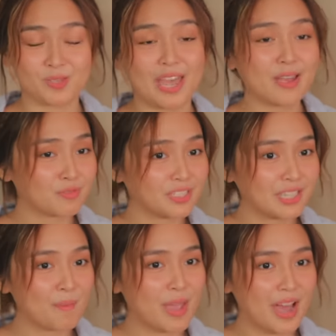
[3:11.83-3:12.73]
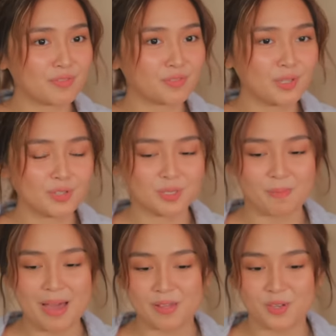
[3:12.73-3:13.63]
So every time you have to use the
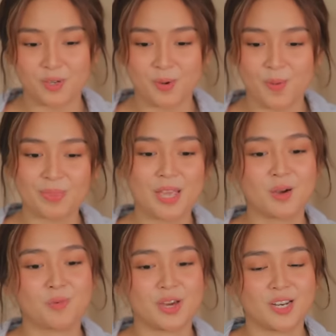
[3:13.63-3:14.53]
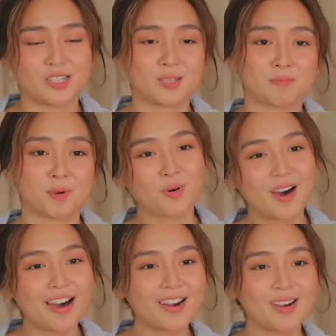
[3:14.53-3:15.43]
bathroom, whether it's number
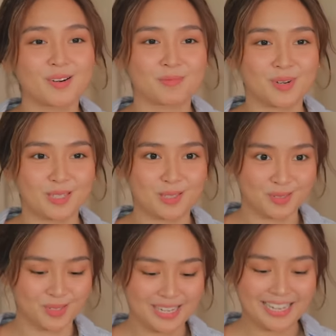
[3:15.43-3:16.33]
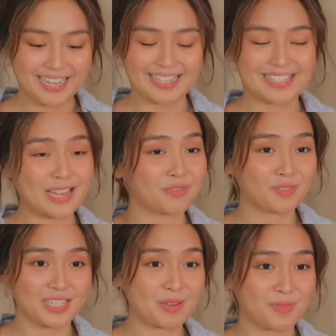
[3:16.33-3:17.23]
one or number two, it's safe
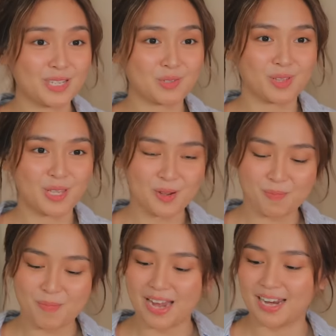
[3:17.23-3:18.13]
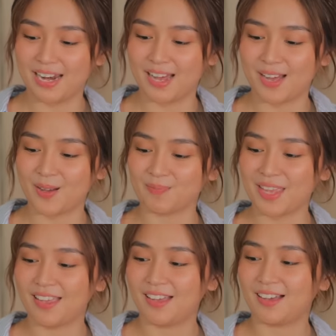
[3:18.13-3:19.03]
to keep this with you para lang
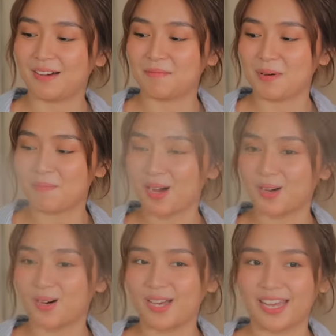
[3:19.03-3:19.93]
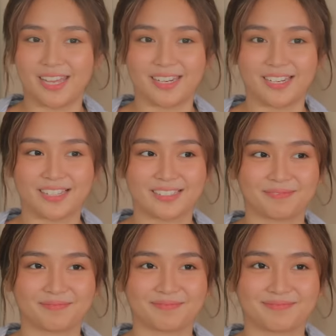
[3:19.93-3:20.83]
mabango and
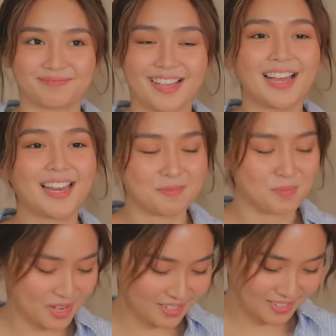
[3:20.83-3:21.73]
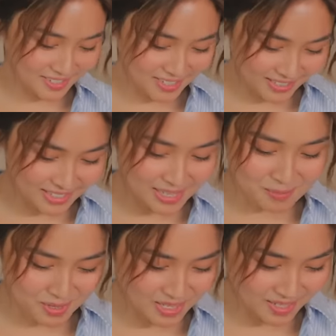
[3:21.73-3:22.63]
alam mo na.
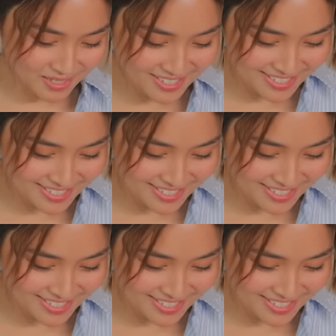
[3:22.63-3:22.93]
Alam niyo na yan.